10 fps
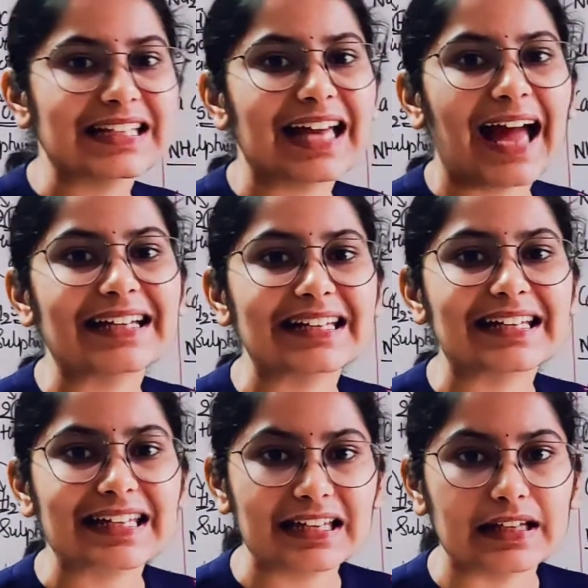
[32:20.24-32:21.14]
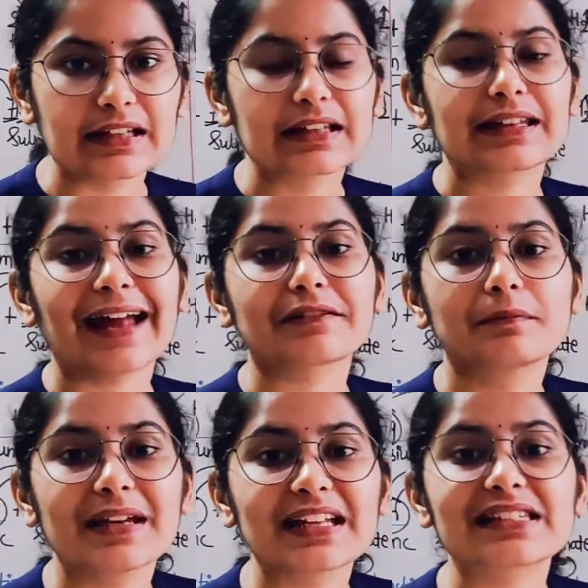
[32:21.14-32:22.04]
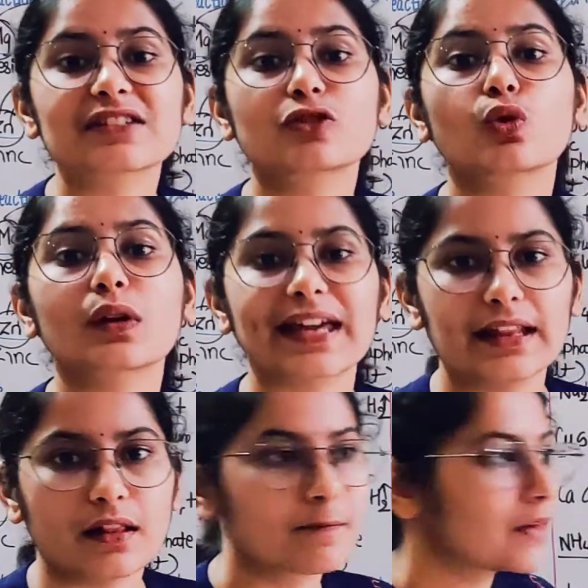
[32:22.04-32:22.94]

CIDE, that means to kill.